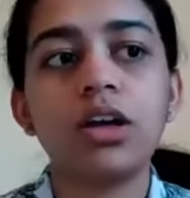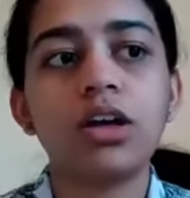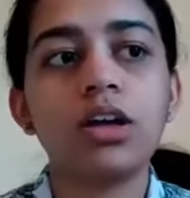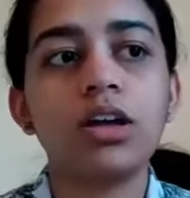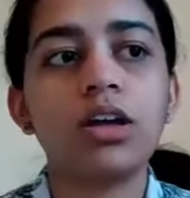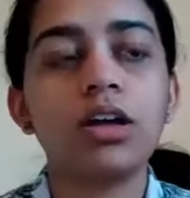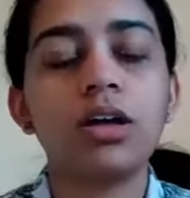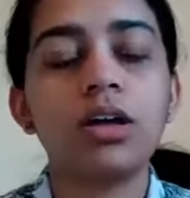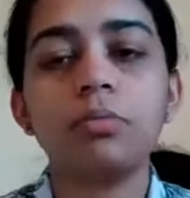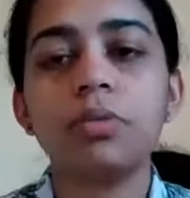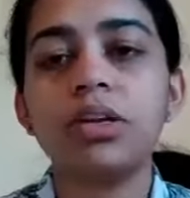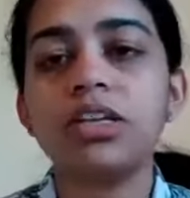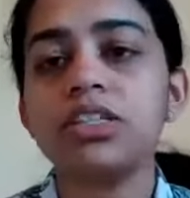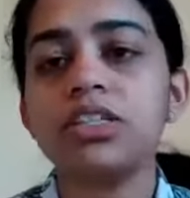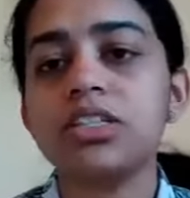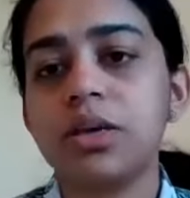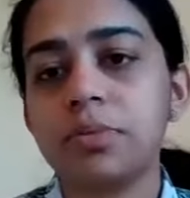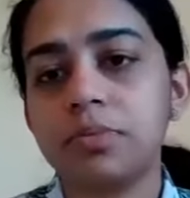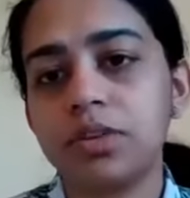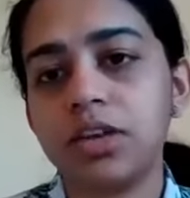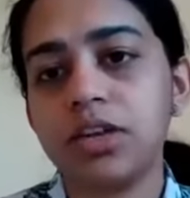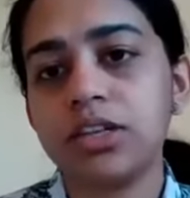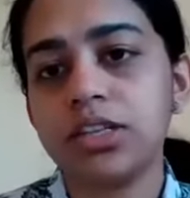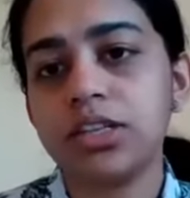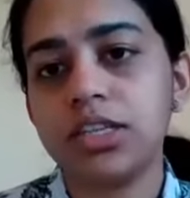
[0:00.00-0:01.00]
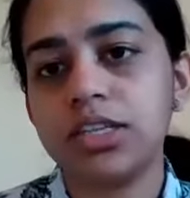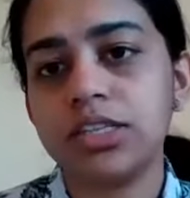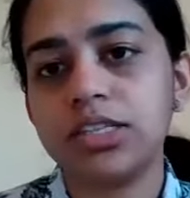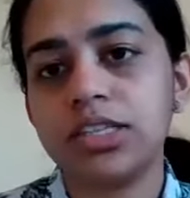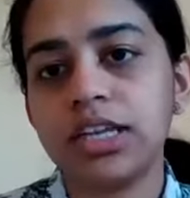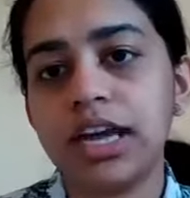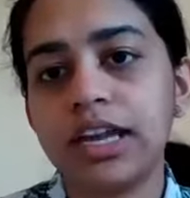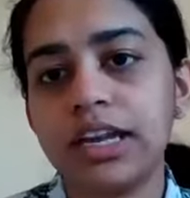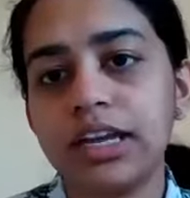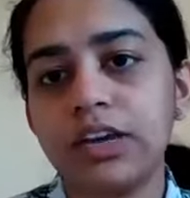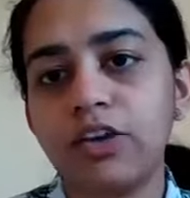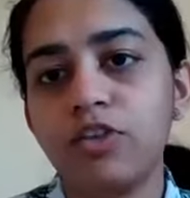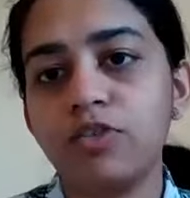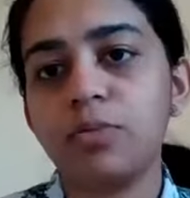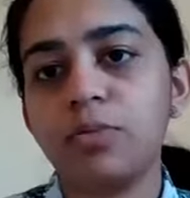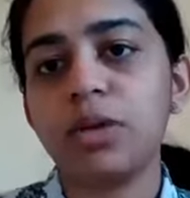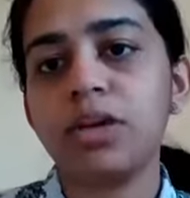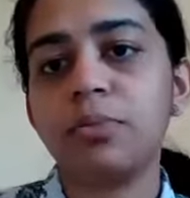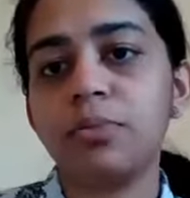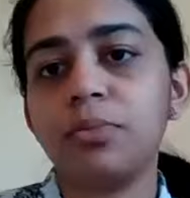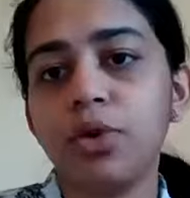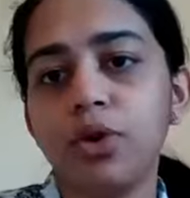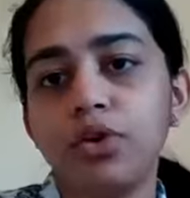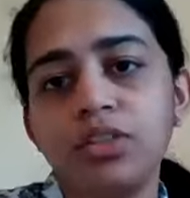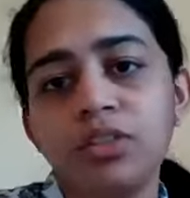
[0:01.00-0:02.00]
in-depth understanding of being
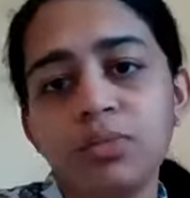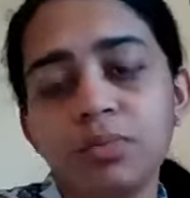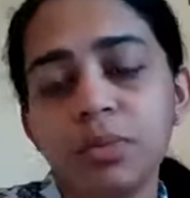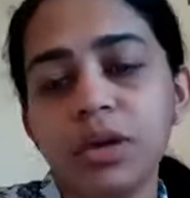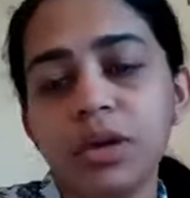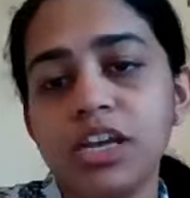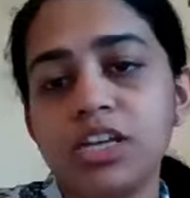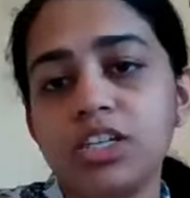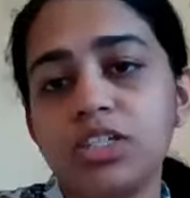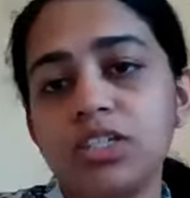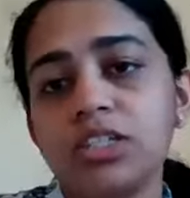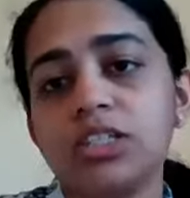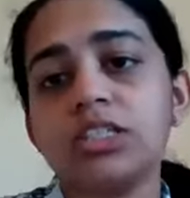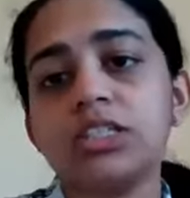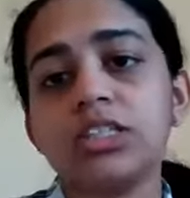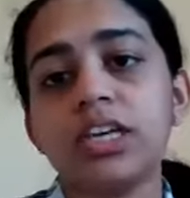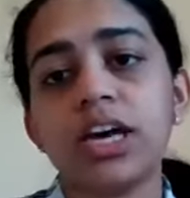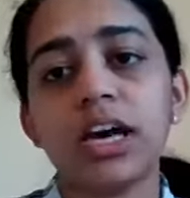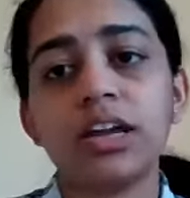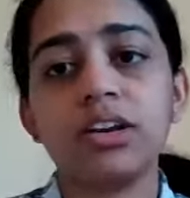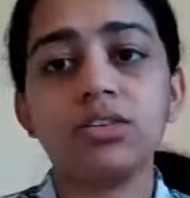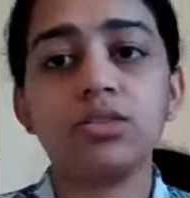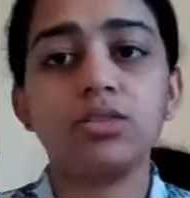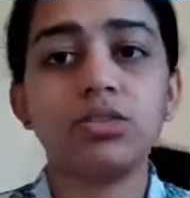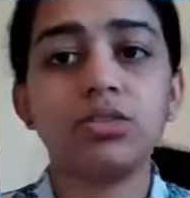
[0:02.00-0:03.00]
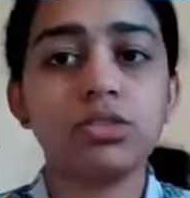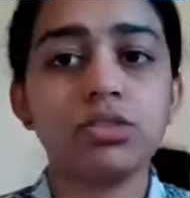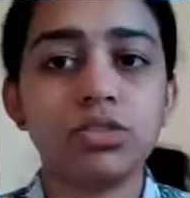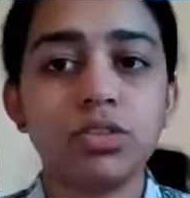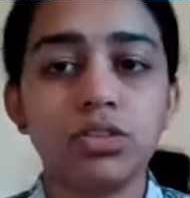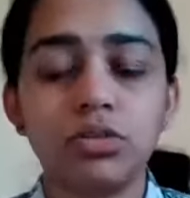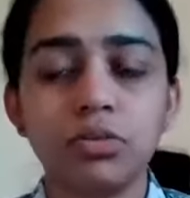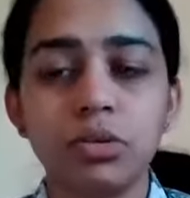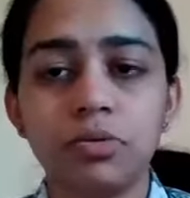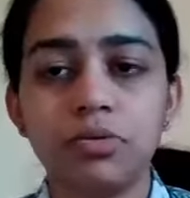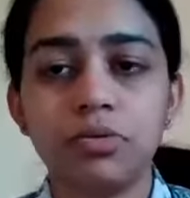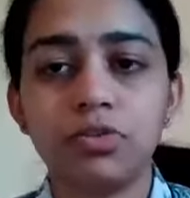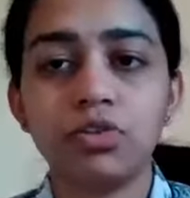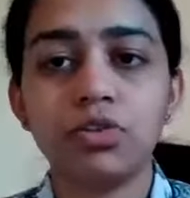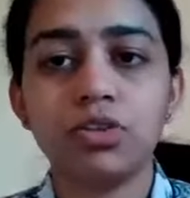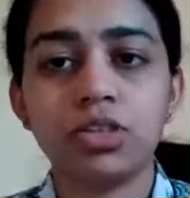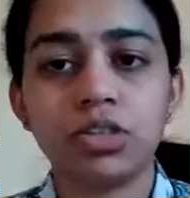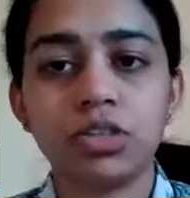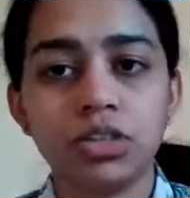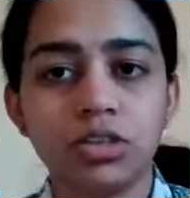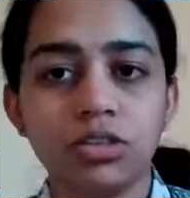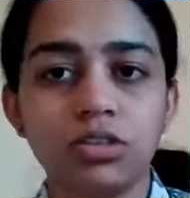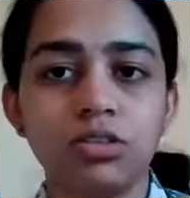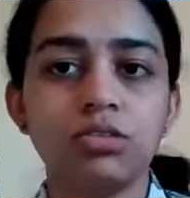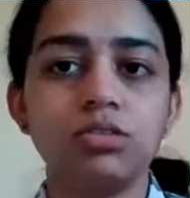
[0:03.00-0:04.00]
both a patient and also a
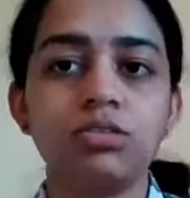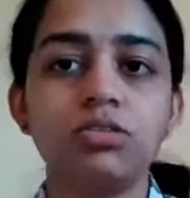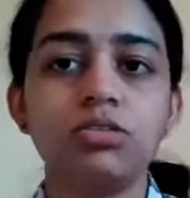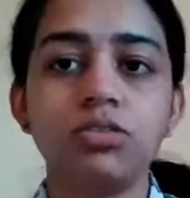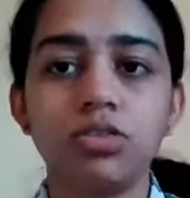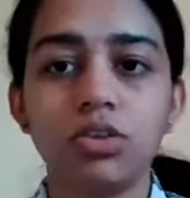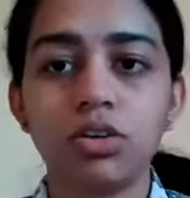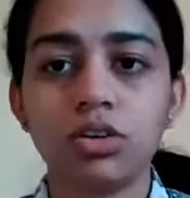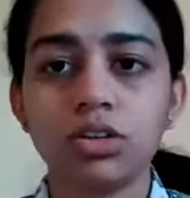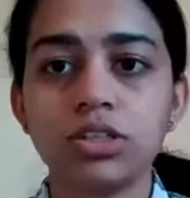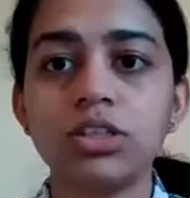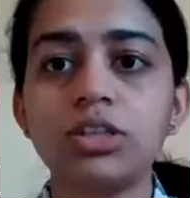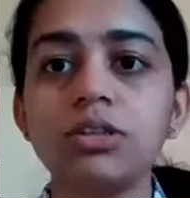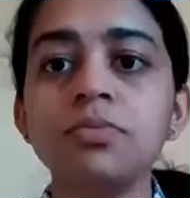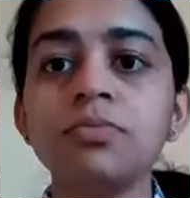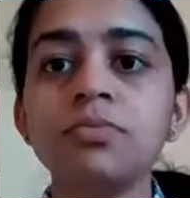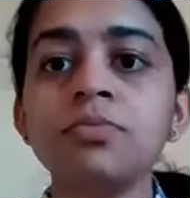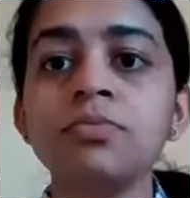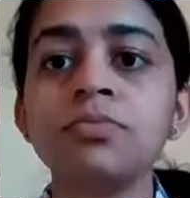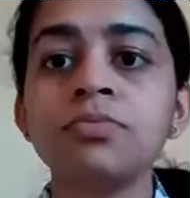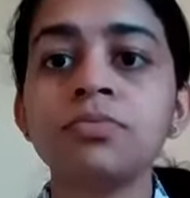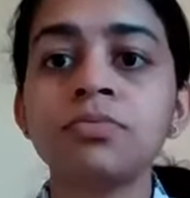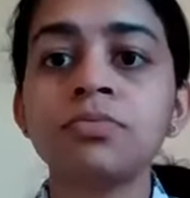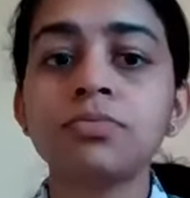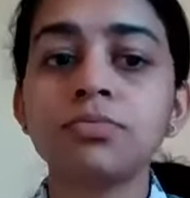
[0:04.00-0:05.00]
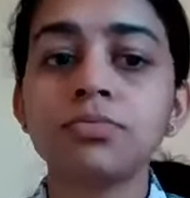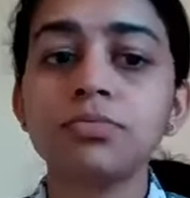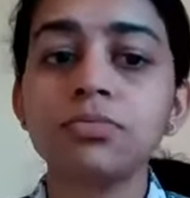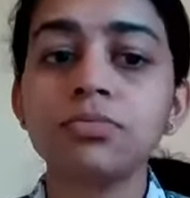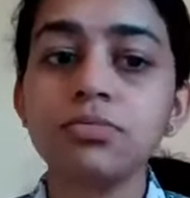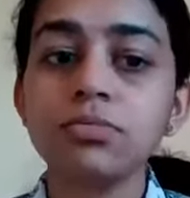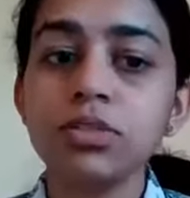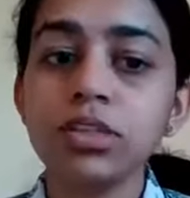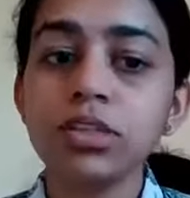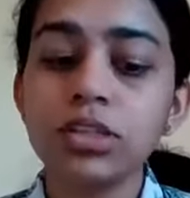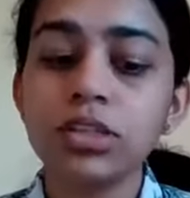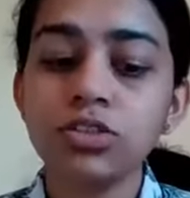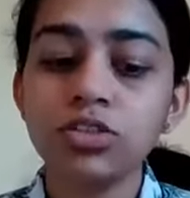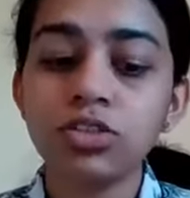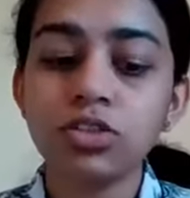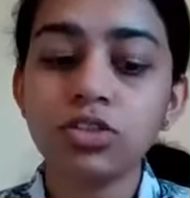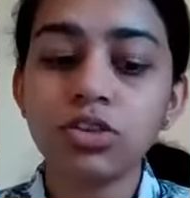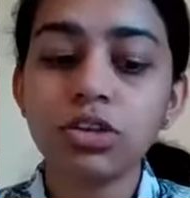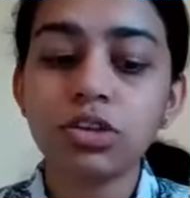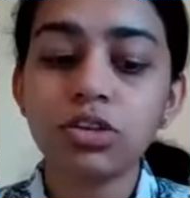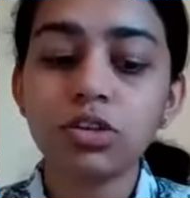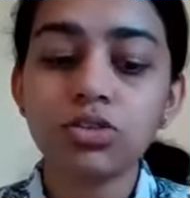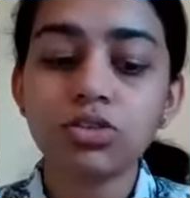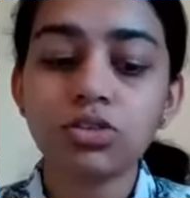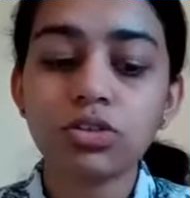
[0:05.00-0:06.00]
future doctor. So you can
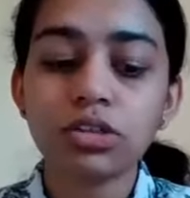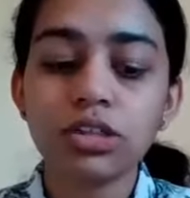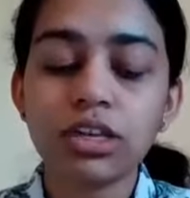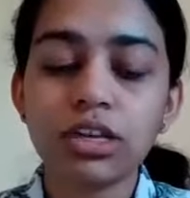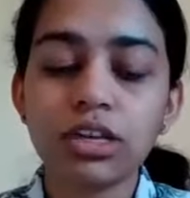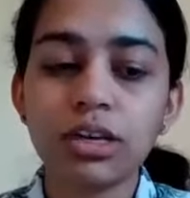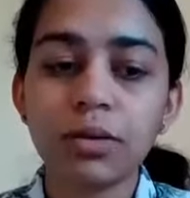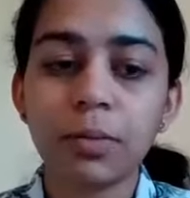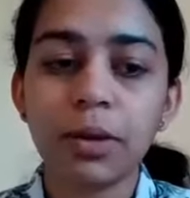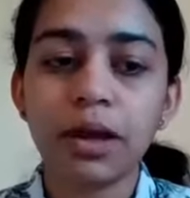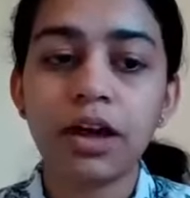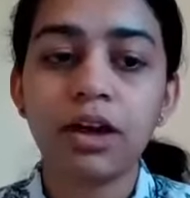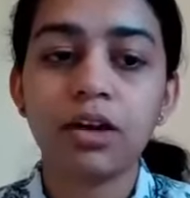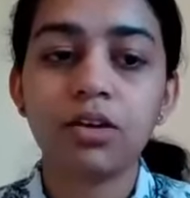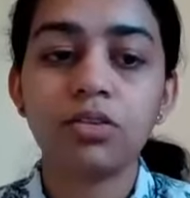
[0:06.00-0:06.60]
also think about,